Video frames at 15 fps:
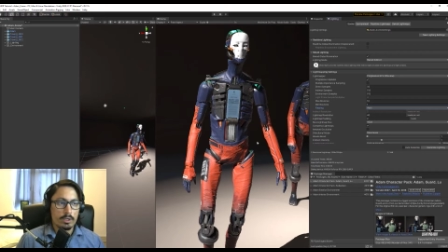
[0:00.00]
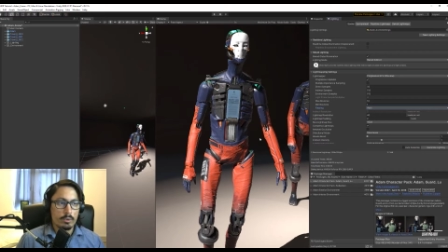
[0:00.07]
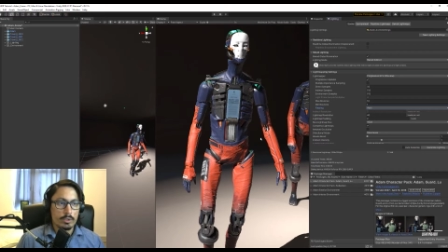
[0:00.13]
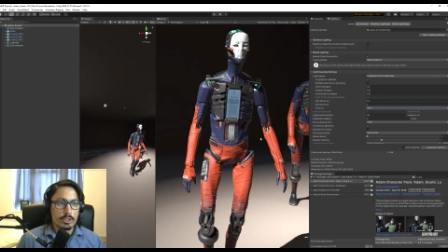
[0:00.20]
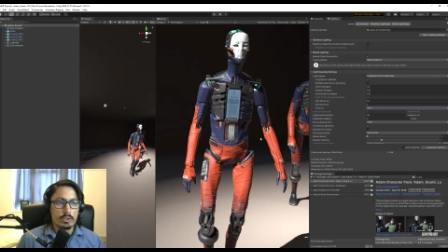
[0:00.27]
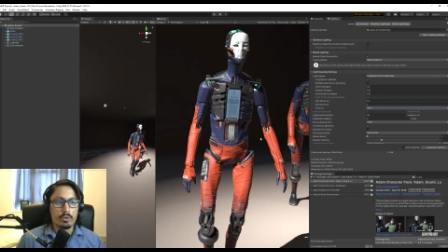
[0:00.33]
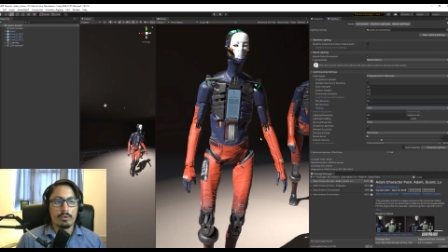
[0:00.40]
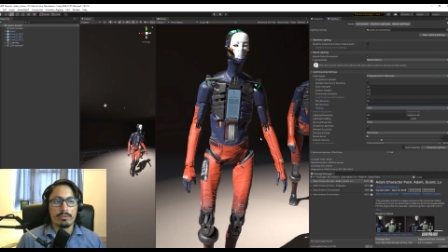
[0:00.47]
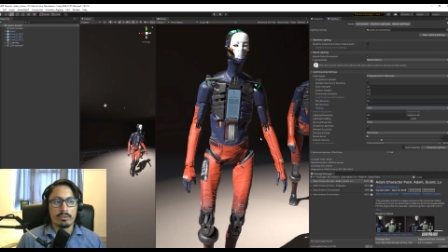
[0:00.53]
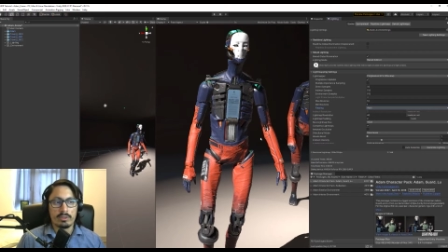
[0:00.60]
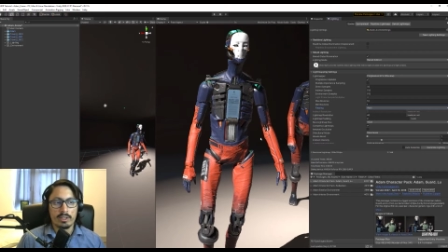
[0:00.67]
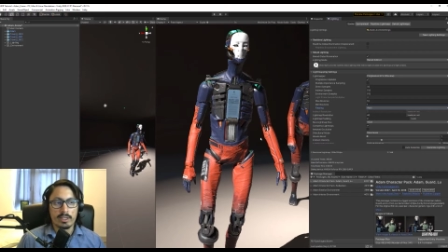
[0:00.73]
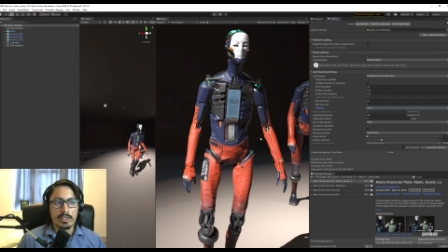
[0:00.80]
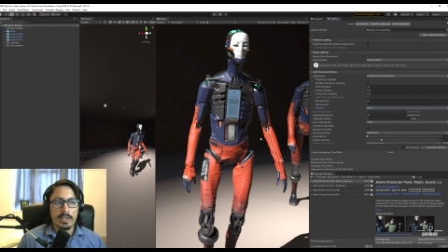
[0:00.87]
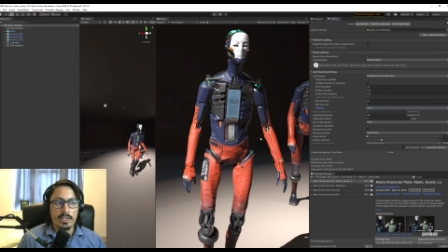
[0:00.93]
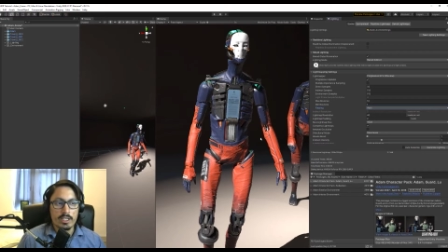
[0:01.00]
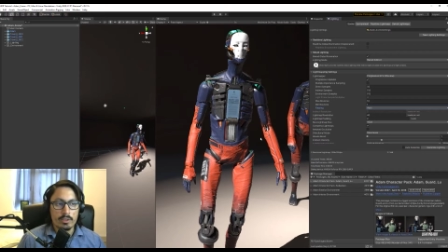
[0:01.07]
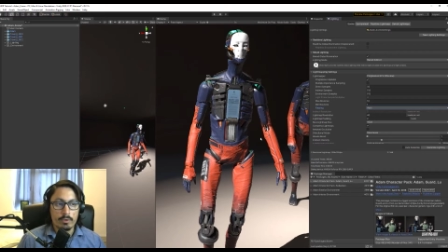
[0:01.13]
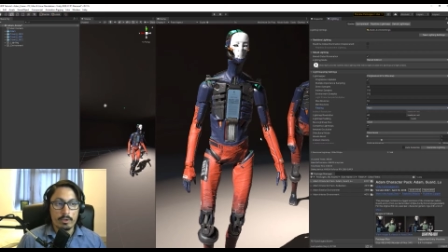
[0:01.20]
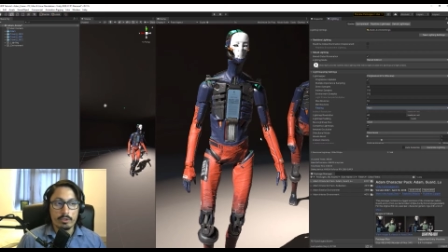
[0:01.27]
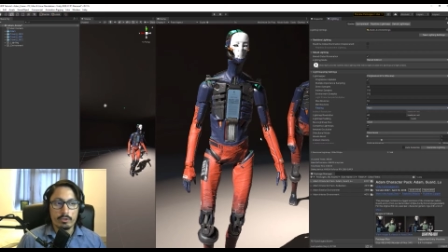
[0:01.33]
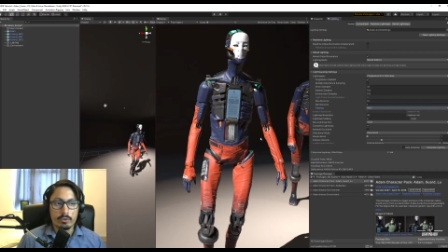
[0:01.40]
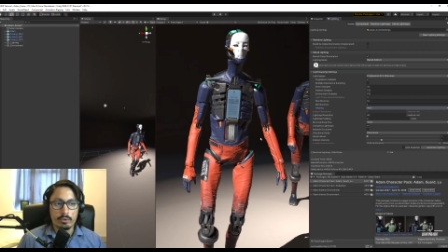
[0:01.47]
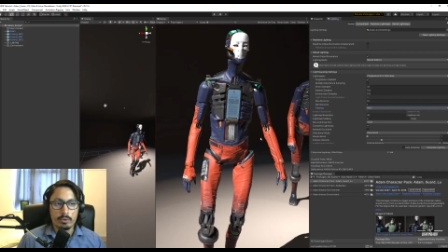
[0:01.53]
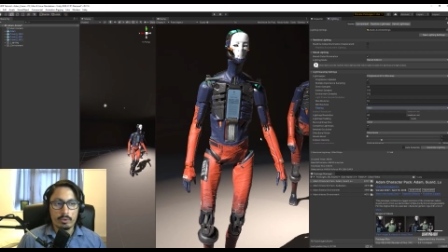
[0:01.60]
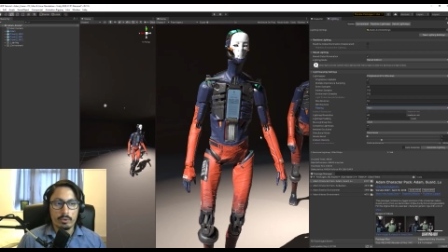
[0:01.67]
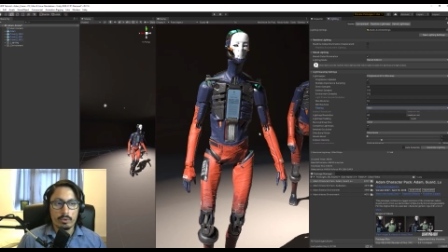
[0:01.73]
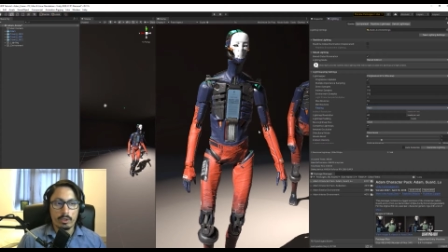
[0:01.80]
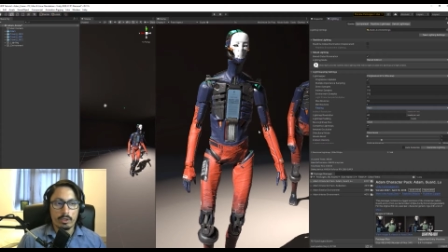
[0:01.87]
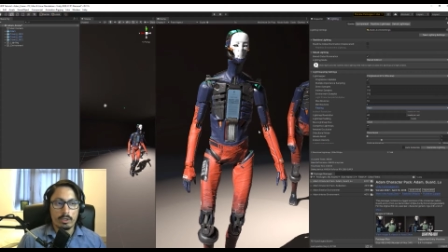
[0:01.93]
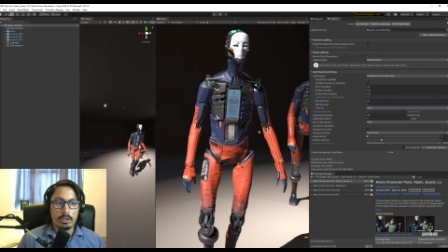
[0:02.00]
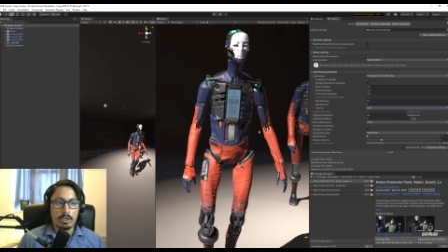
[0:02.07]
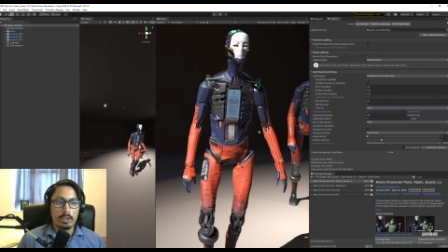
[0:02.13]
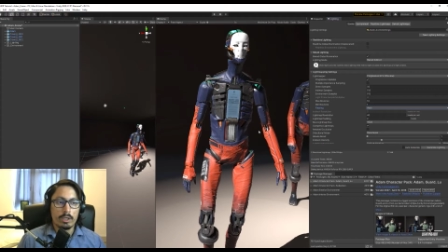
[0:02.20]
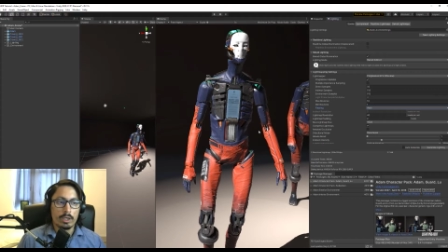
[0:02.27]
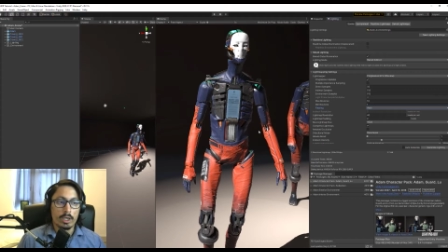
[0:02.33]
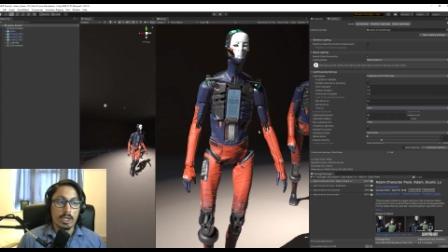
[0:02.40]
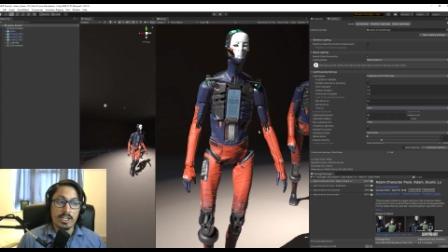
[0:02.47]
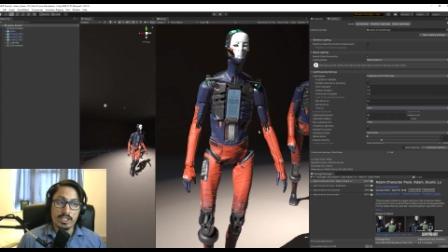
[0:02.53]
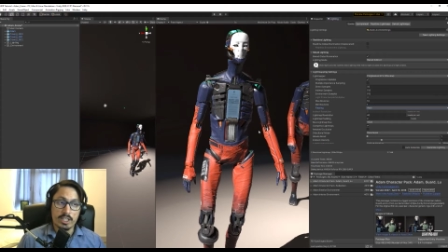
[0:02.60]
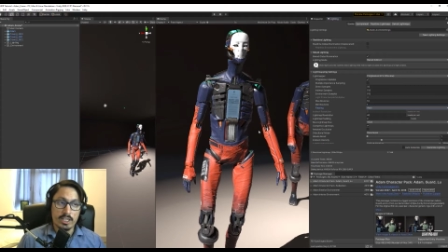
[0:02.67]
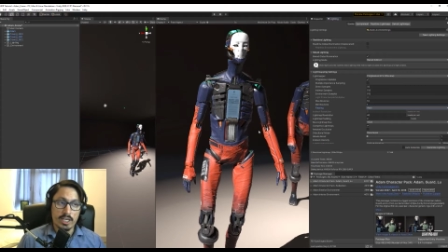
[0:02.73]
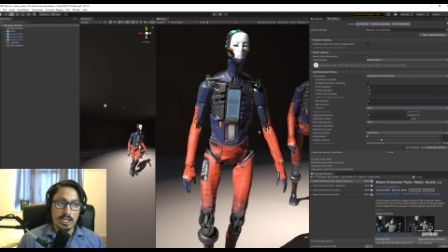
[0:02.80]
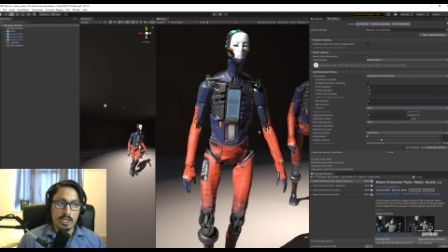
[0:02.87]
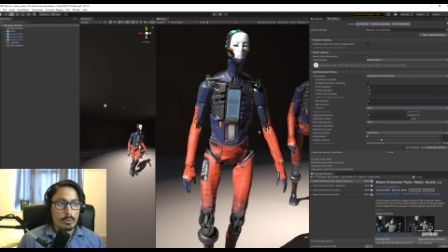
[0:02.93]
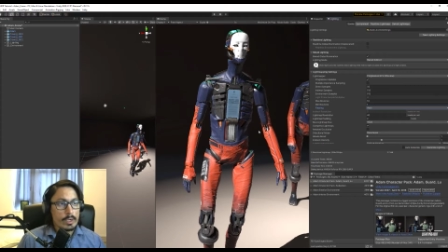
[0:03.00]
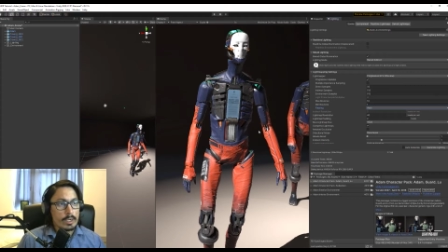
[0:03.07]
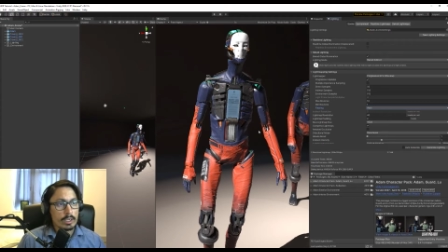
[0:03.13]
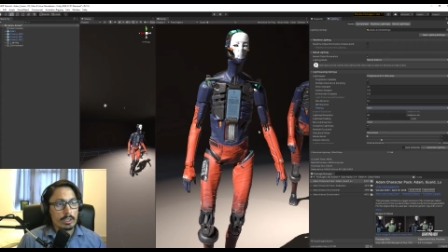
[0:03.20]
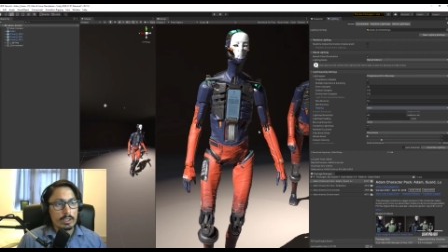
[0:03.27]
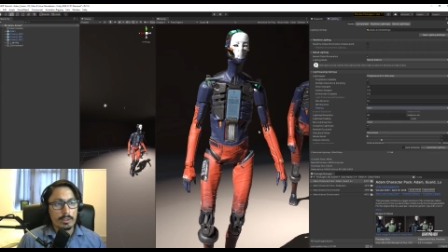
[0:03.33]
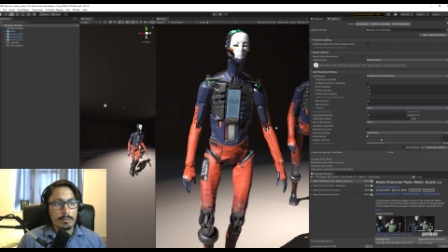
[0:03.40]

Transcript: which is often the case when you do your uh, lighting anyway.